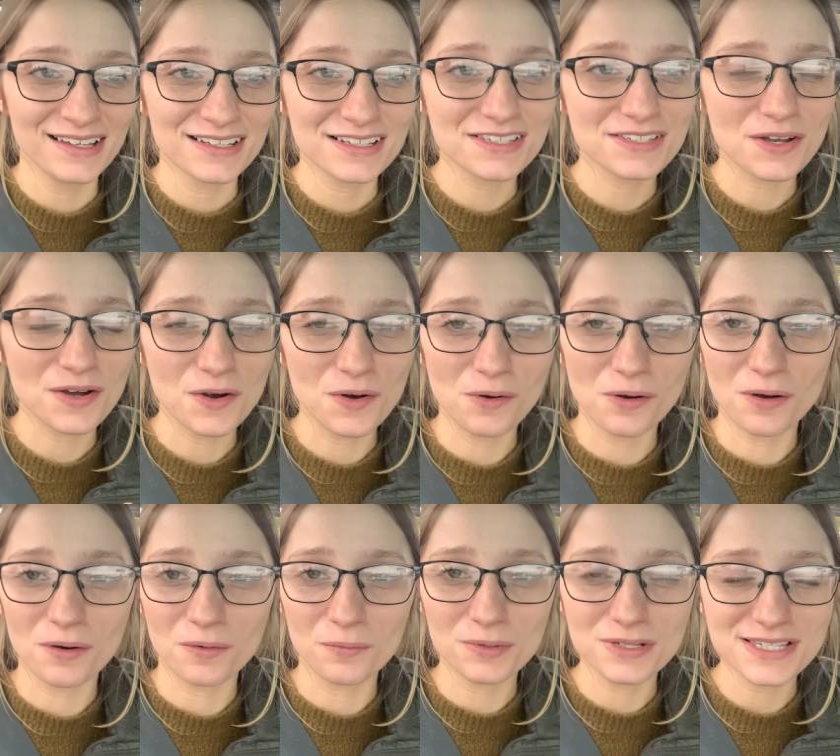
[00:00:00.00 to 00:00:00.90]

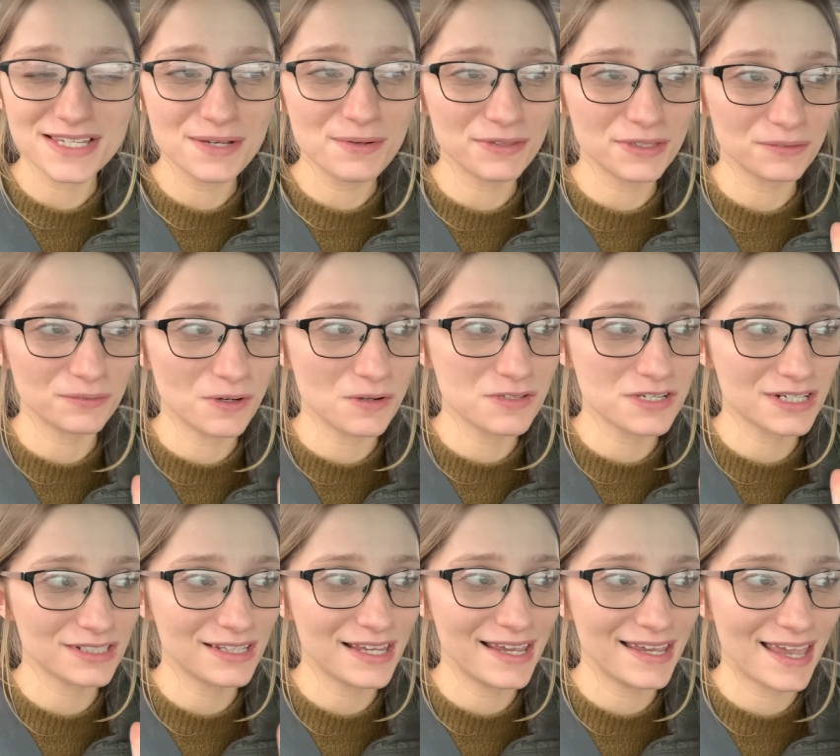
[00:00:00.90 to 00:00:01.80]
So we'll see what the roads are
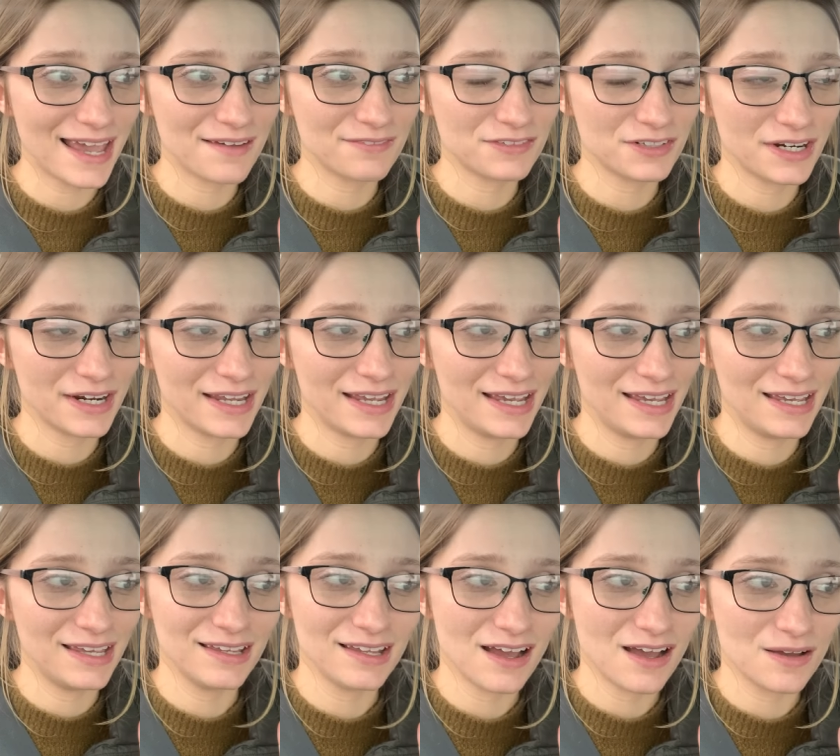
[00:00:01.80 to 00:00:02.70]
like after I
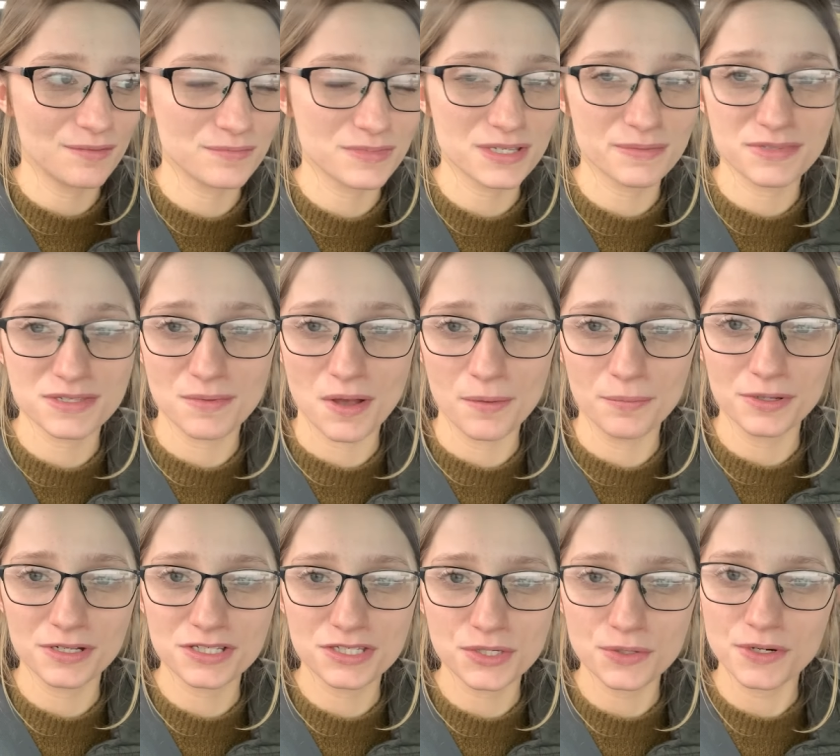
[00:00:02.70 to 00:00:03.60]
hit um, some small
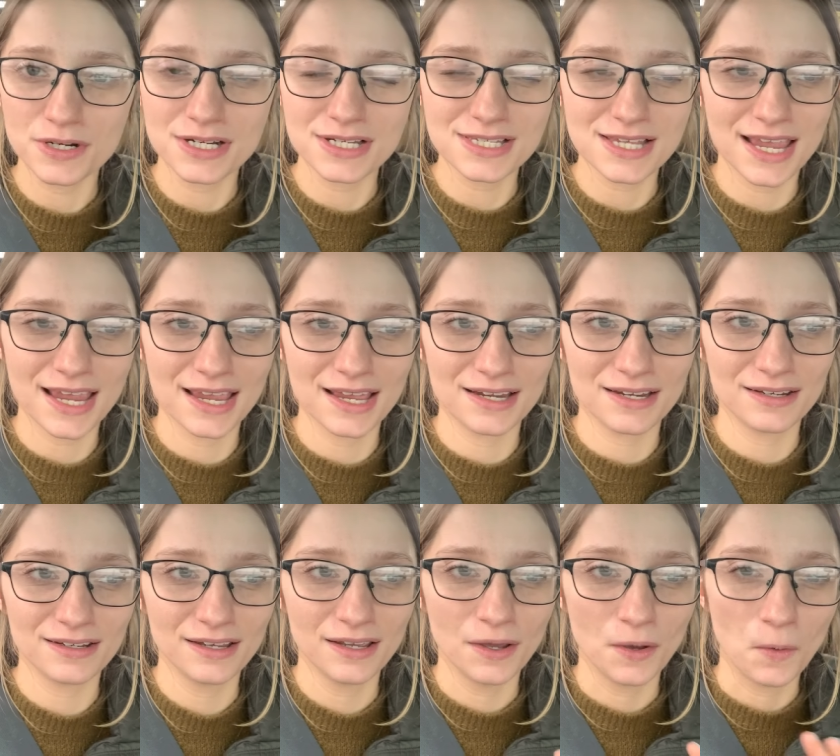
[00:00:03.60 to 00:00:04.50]
bookstores and
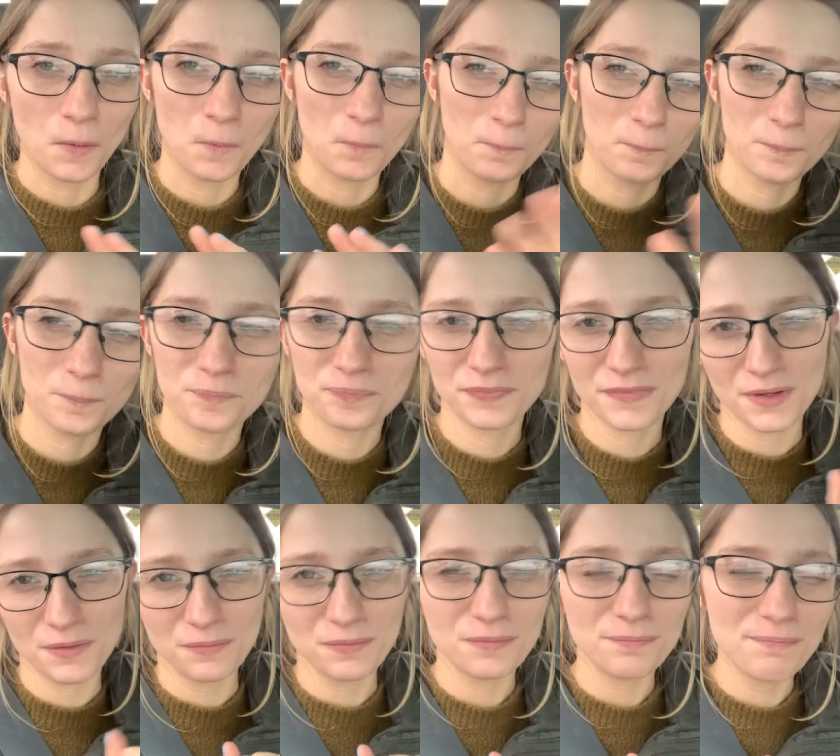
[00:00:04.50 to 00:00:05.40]

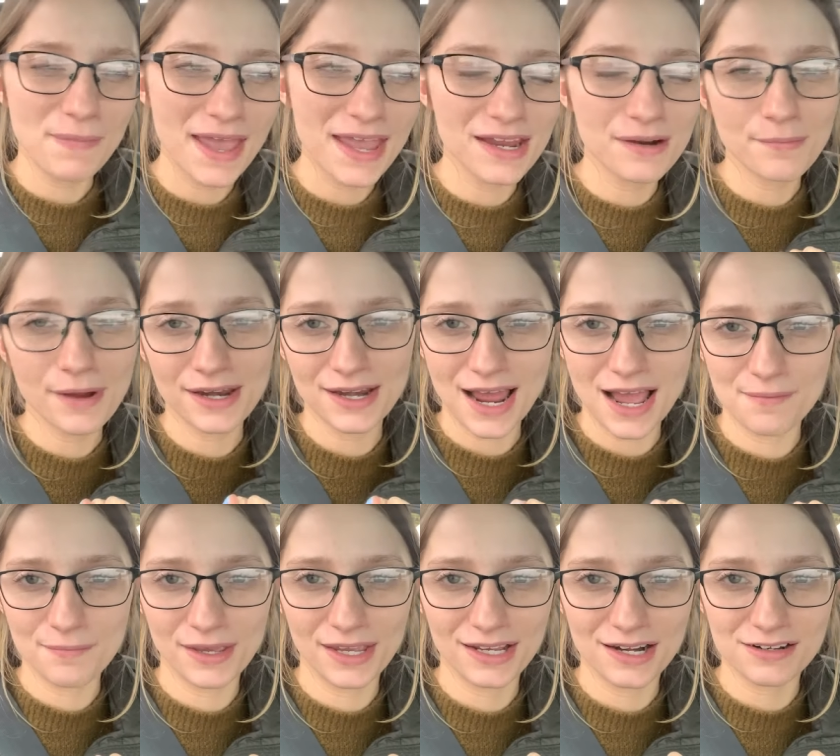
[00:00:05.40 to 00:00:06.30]
may or may not
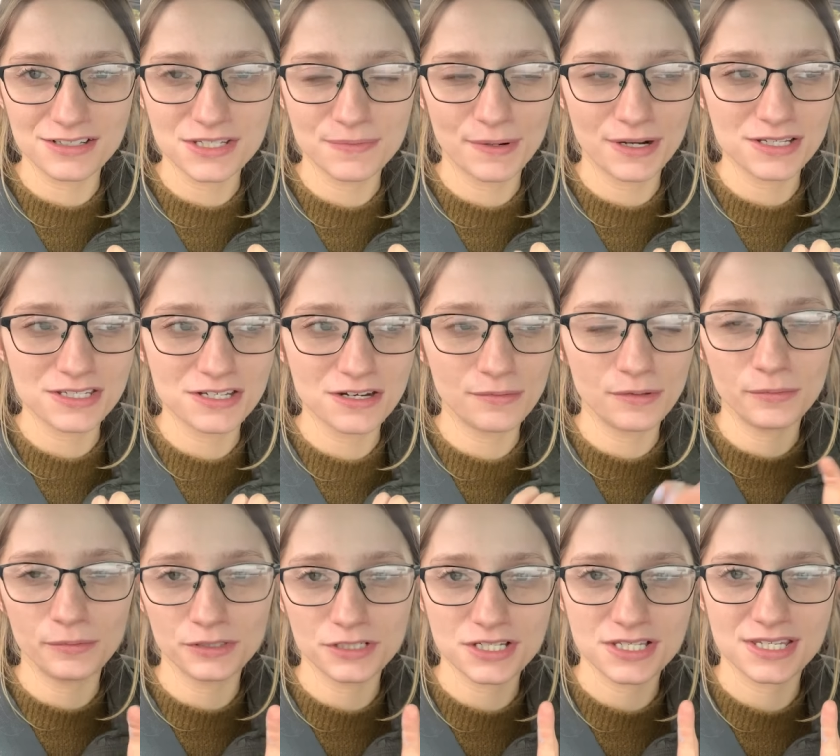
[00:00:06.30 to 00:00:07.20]
make it out to Barnes Noble,
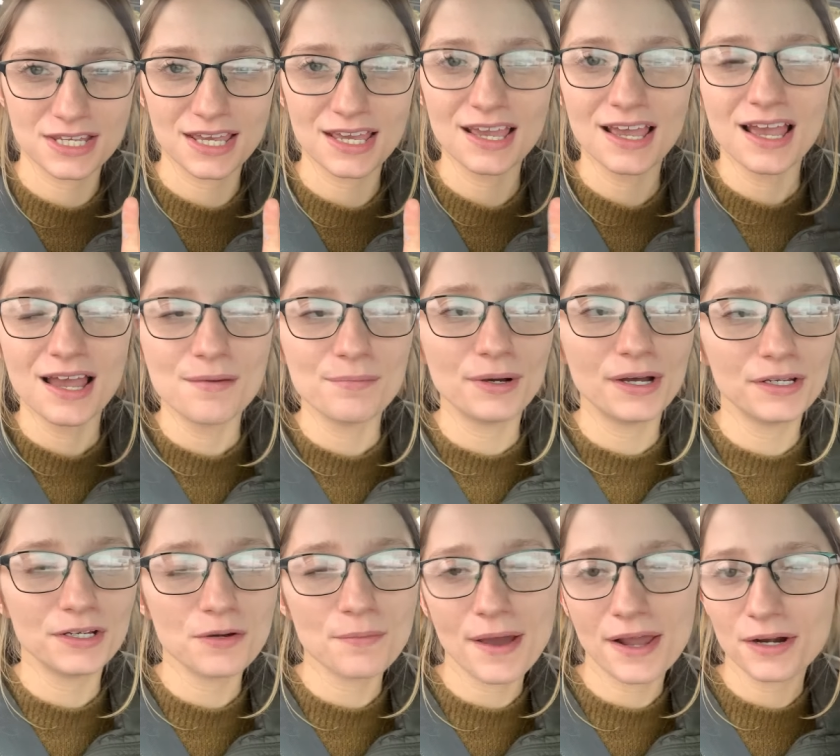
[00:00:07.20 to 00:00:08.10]
we'll just see. But
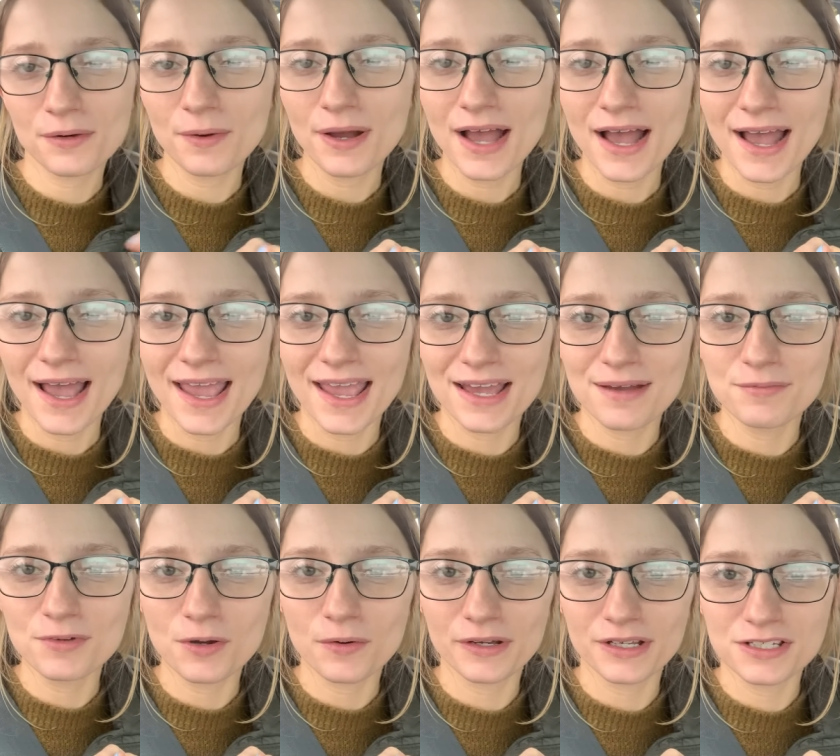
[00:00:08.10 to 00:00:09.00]
no matter what, I am
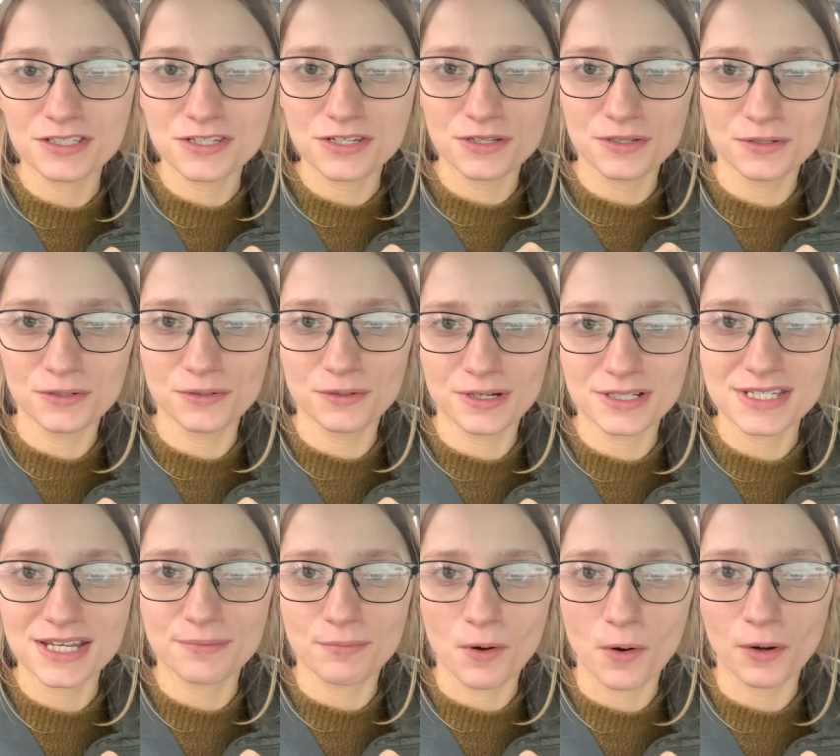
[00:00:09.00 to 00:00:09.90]
going to
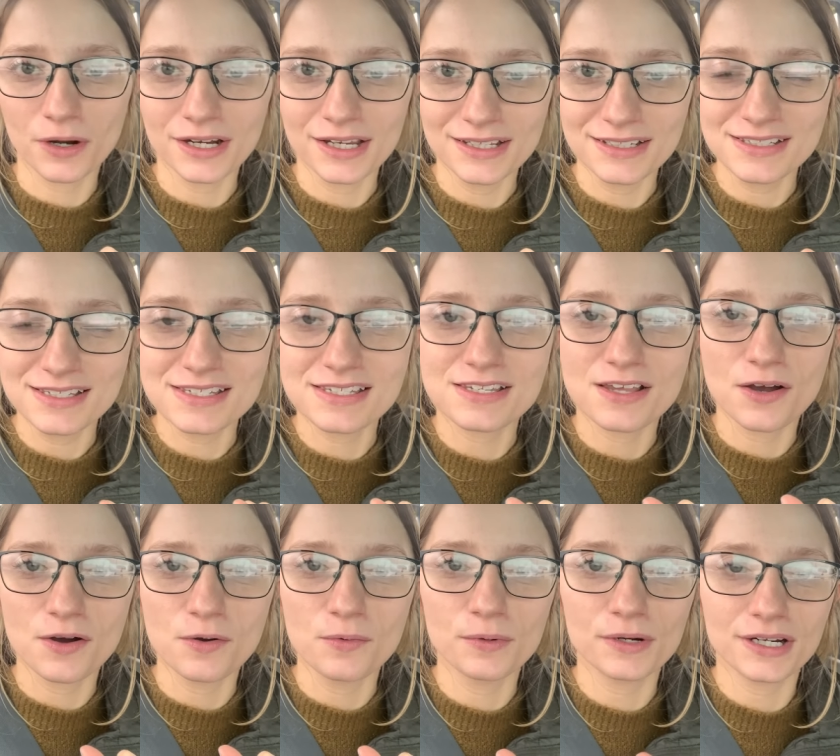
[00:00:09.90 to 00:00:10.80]
Tim Hortons.
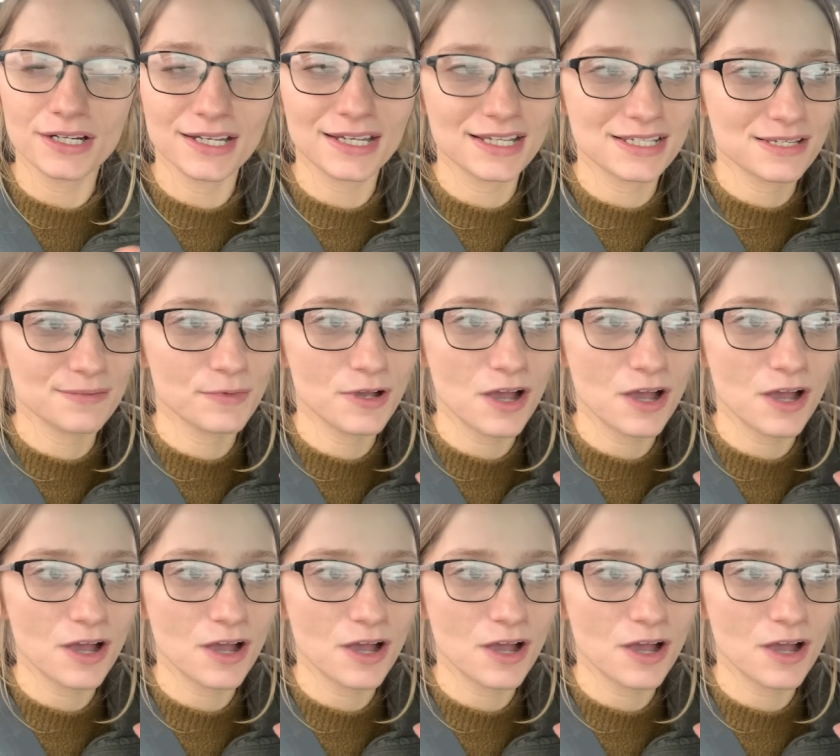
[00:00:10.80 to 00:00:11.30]
So we're gonna get some